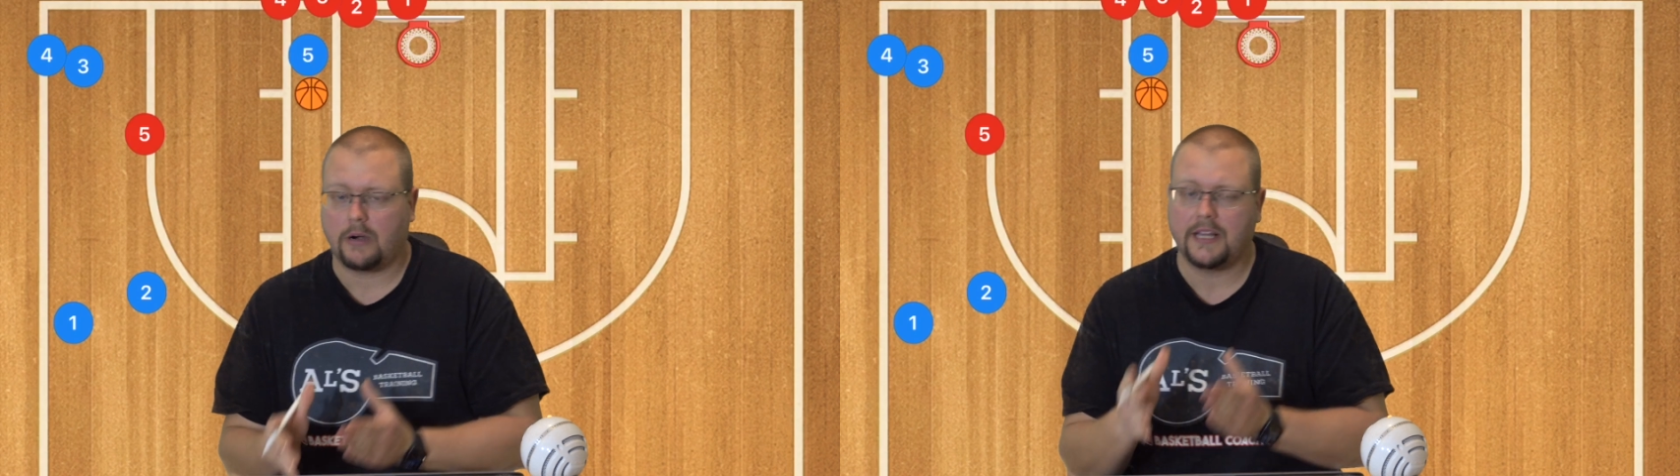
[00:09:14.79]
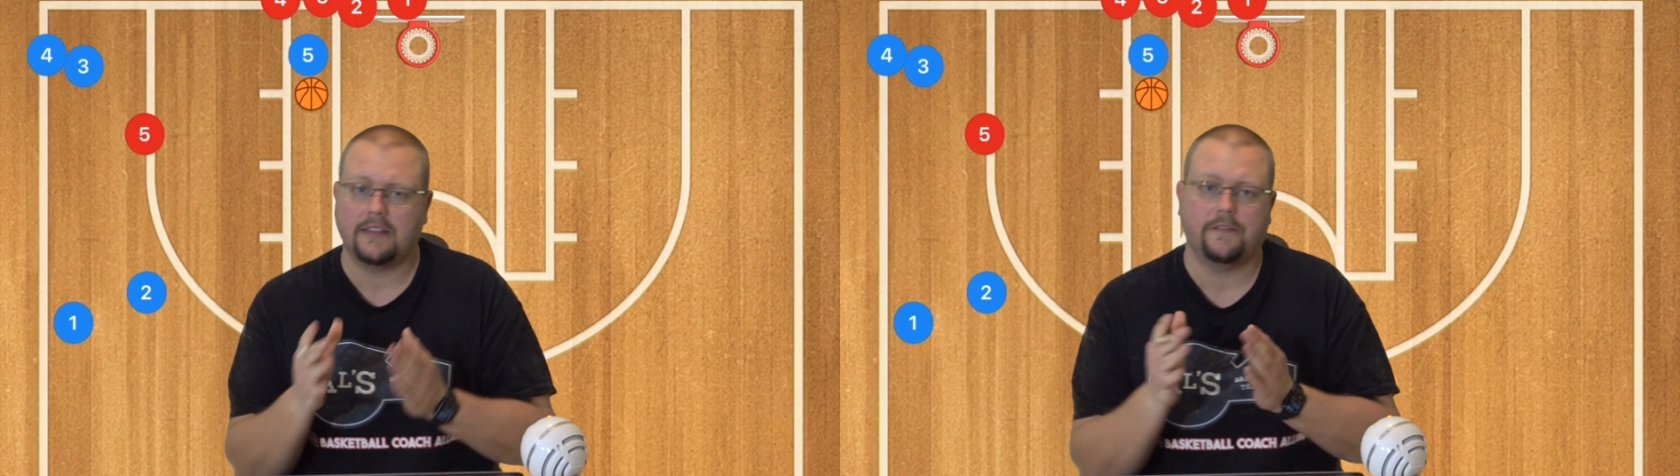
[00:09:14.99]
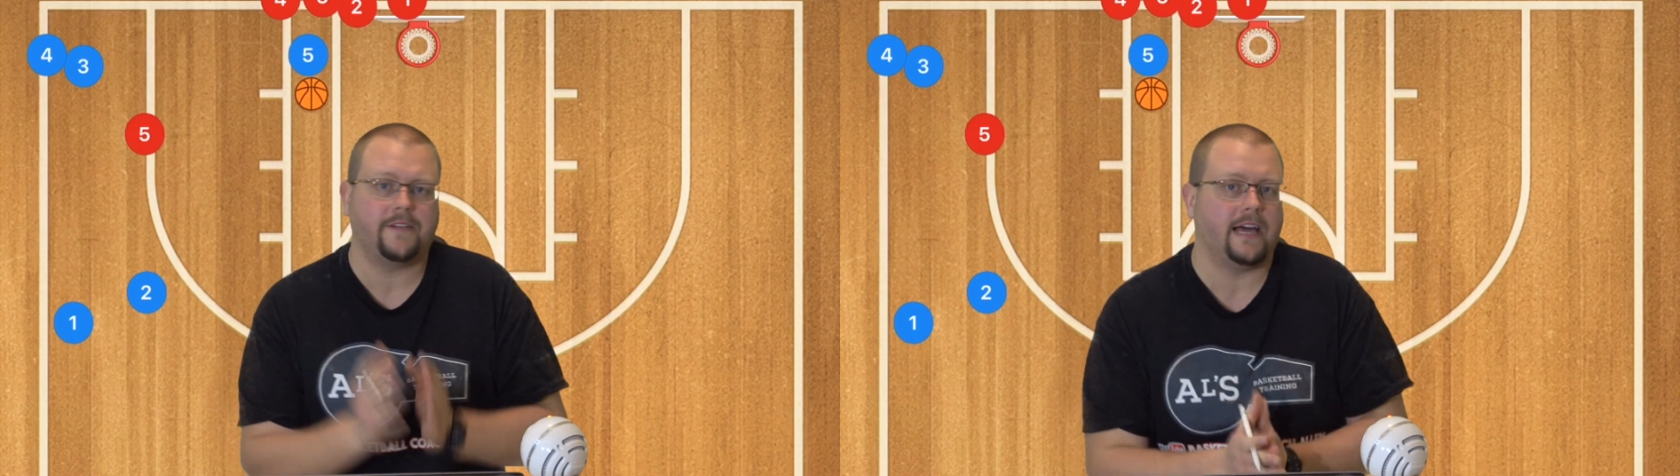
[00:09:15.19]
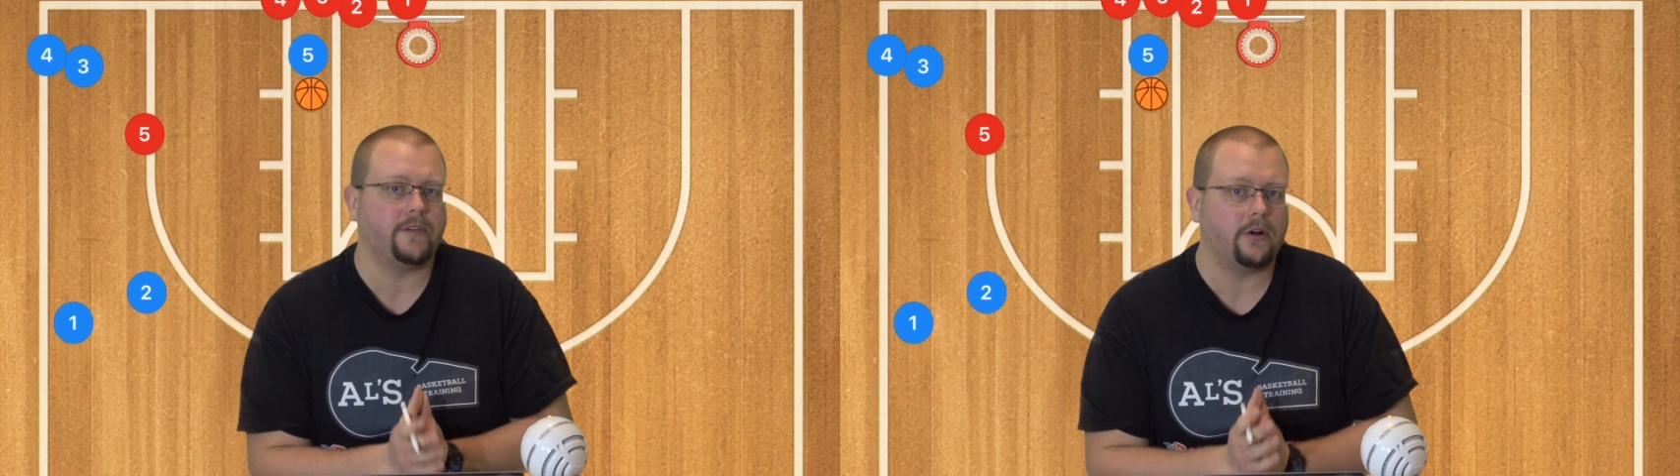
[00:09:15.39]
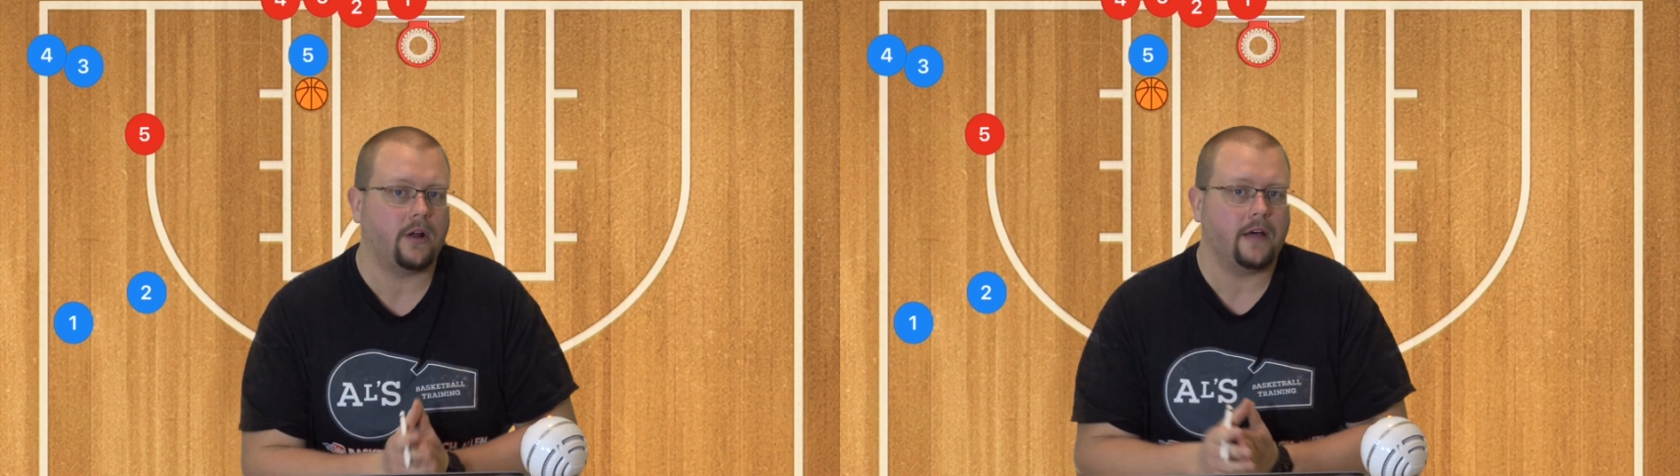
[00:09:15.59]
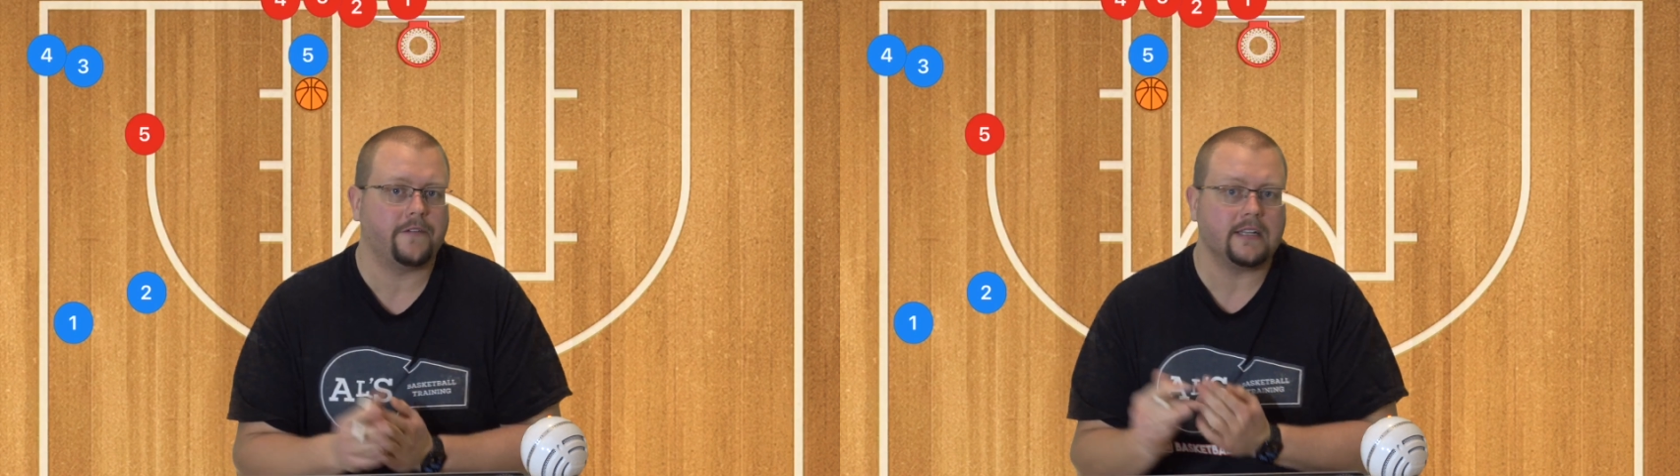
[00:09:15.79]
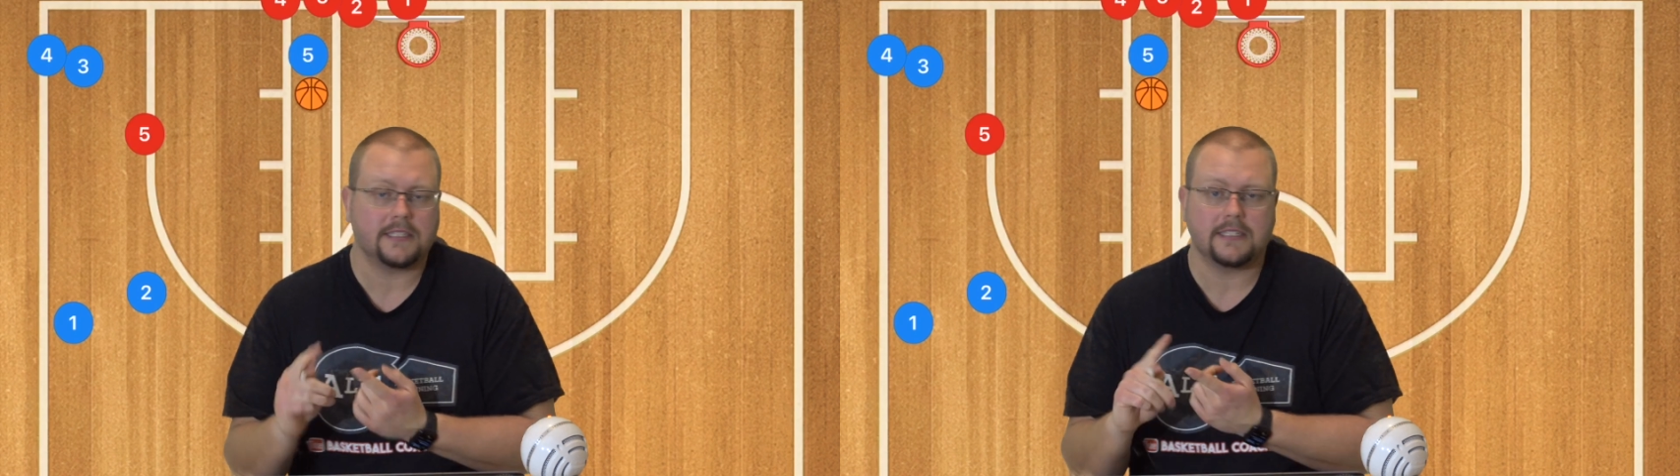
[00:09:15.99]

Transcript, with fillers: running the five out offense.